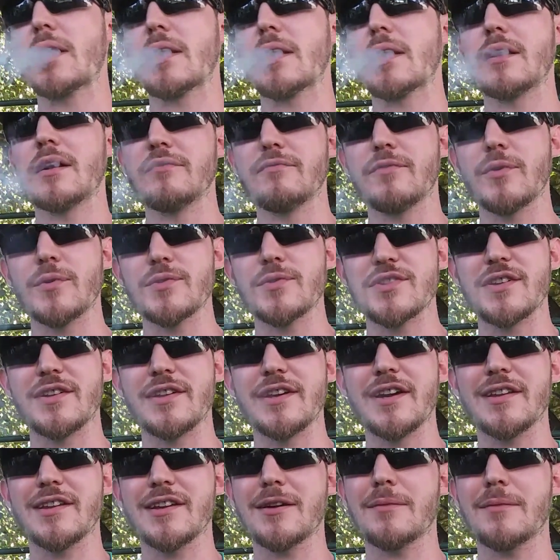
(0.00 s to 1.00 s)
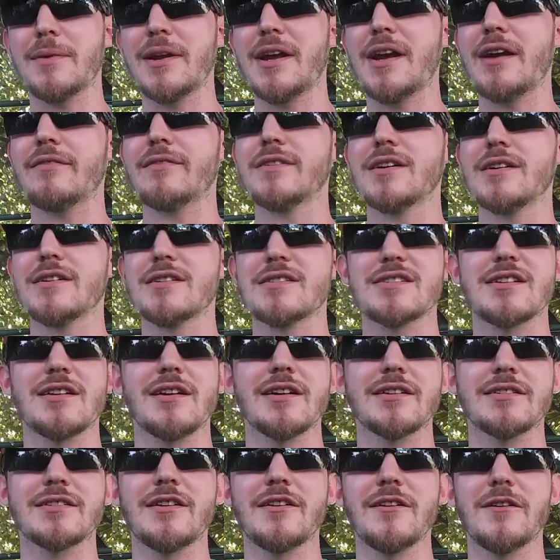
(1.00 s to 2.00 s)
unfortunately, I think I'm going to have to
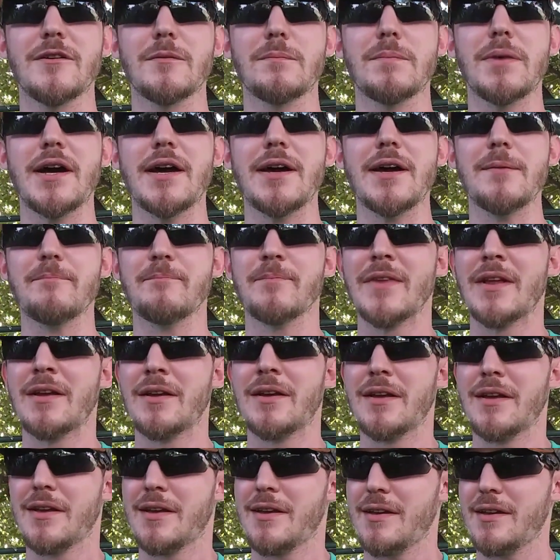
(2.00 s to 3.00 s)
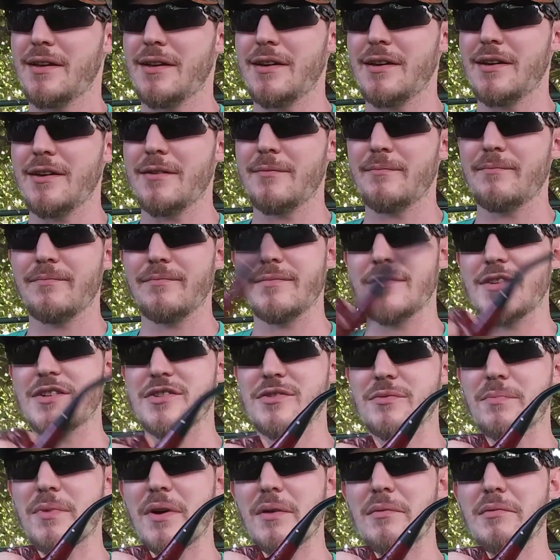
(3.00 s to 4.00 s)
select another pipe. This
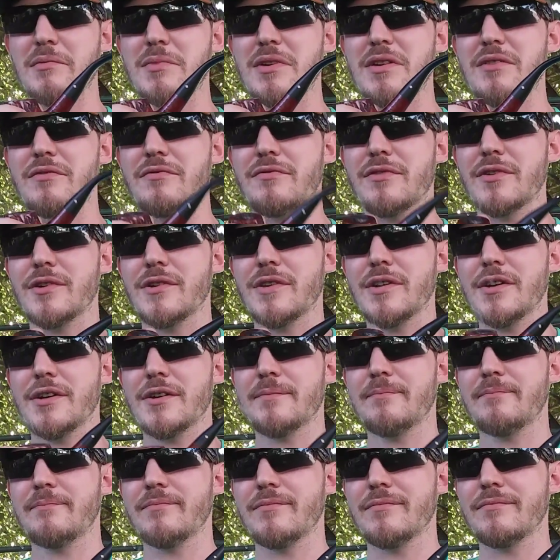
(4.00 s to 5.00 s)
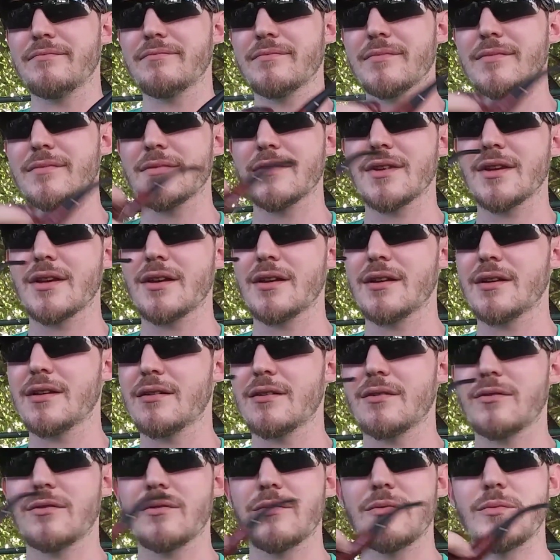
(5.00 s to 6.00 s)
will probably be for
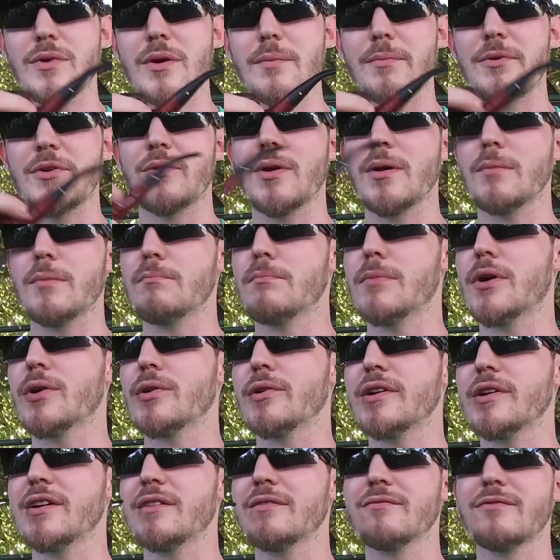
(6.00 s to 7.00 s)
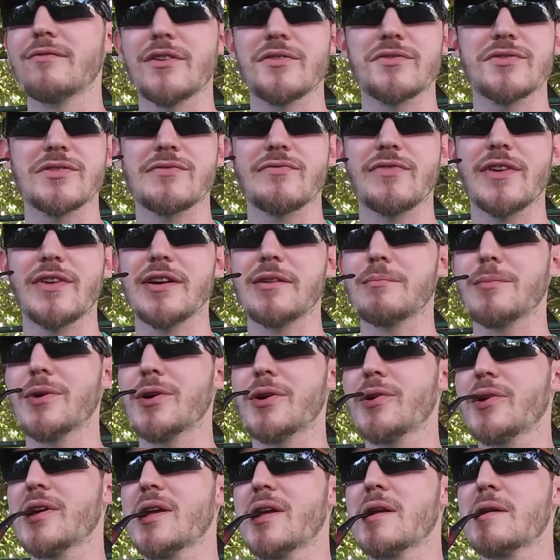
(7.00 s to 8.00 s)
ribbon rub burley versus flake
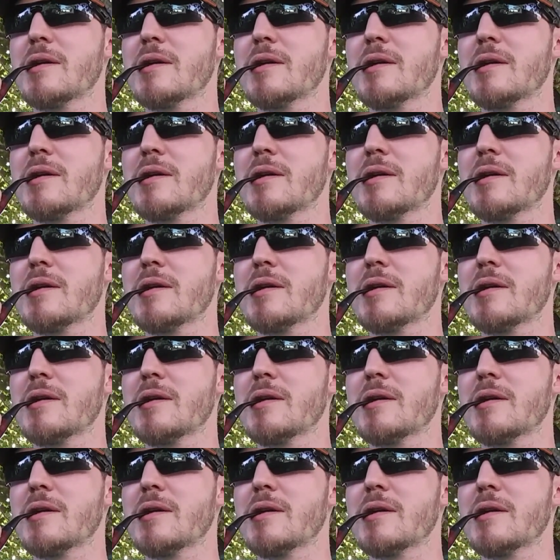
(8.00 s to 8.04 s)
burley.